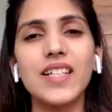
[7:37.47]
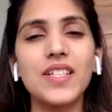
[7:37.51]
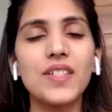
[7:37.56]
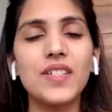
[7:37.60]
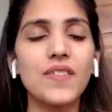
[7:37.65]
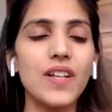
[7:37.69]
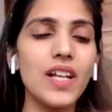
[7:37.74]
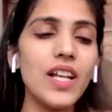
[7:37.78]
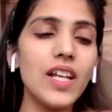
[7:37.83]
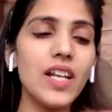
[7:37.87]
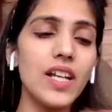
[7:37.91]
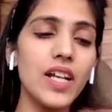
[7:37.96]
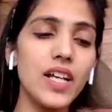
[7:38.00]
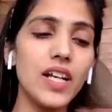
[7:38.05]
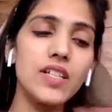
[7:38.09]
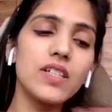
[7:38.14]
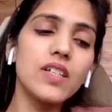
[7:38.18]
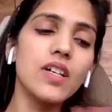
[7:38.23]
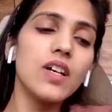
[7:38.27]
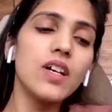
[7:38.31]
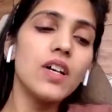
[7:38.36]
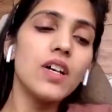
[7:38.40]
That's really
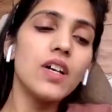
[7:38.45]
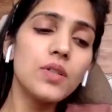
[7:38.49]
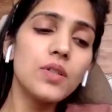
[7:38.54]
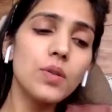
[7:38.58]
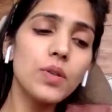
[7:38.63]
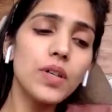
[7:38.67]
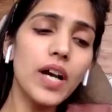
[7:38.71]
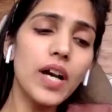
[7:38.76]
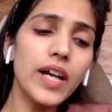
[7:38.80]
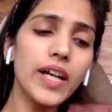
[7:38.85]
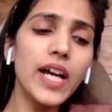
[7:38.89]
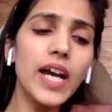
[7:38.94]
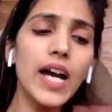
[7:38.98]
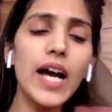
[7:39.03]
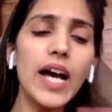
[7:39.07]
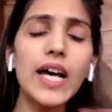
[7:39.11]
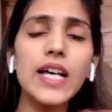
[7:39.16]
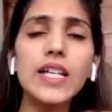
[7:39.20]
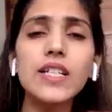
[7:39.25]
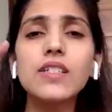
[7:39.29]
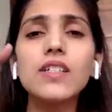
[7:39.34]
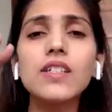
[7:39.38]
nice. So
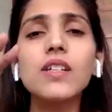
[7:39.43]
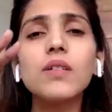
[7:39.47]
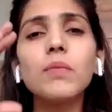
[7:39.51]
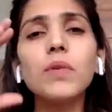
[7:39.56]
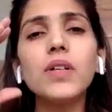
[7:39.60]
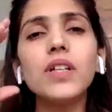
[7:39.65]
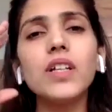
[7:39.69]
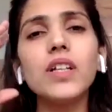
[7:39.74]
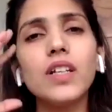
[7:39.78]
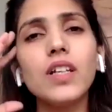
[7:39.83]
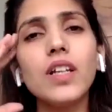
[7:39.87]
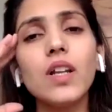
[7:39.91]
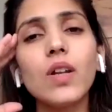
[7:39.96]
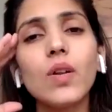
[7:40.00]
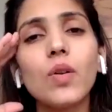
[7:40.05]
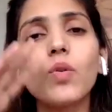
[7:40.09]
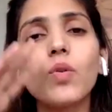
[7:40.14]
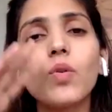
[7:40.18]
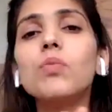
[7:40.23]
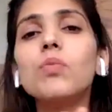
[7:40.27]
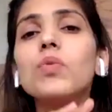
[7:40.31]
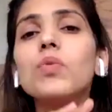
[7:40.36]
Yagya, has there been any
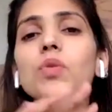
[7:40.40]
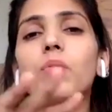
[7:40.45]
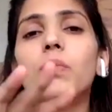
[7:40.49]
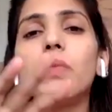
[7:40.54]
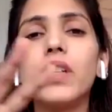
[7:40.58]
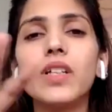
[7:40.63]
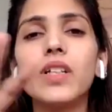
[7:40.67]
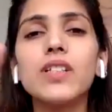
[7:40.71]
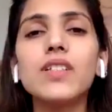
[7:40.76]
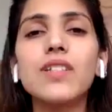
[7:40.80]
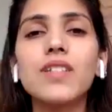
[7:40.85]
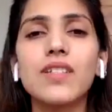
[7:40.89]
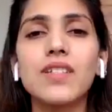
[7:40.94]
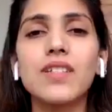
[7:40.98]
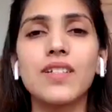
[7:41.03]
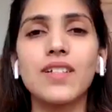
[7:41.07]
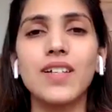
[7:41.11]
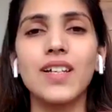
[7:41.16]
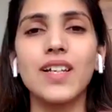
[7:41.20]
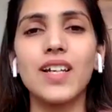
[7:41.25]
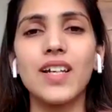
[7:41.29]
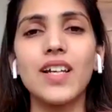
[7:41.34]
low moments
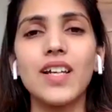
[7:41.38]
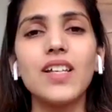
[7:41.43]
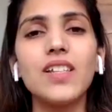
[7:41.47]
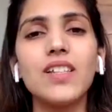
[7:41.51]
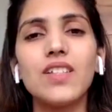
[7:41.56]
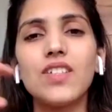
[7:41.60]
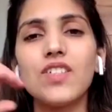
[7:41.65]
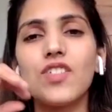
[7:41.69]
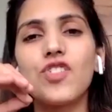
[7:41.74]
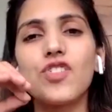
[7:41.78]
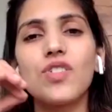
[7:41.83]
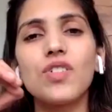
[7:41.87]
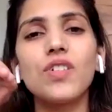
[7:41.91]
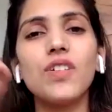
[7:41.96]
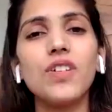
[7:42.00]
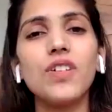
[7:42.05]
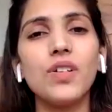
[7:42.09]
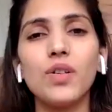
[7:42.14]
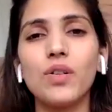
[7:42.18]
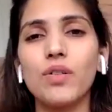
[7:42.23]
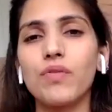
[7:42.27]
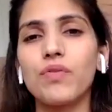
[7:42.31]
in this
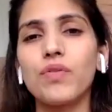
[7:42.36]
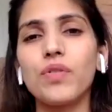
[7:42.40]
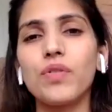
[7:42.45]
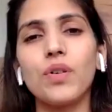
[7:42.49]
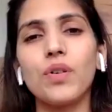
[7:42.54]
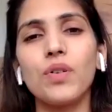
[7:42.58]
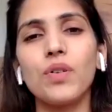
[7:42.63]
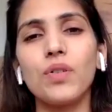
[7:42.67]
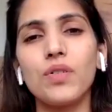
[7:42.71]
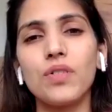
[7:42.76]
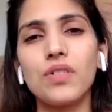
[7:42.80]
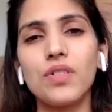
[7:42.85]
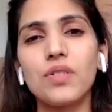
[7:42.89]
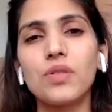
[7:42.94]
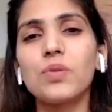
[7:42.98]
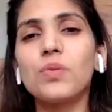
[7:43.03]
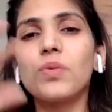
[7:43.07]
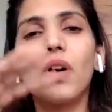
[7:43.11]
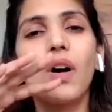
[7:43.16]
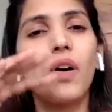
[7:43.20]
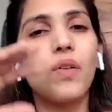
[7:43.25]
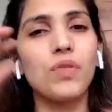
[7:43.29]
journey of yours
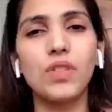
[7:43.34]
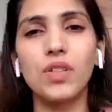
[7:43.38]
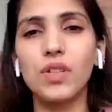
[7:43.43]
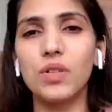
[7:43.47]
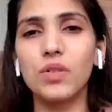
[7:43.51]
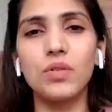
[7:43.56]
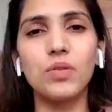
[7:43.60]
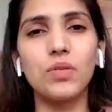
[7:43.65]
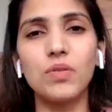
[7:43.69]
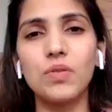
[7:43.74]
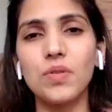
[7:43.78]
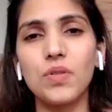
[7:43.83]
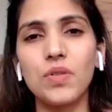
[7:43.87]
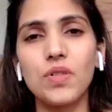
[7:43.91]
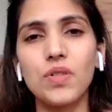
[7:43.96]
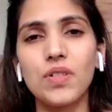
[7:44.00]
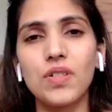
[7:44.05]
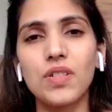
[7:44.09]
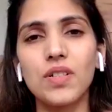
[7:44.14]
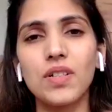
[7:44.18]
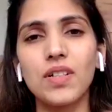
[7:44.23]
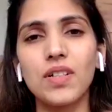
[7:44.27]
throughout the course?
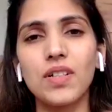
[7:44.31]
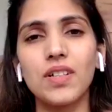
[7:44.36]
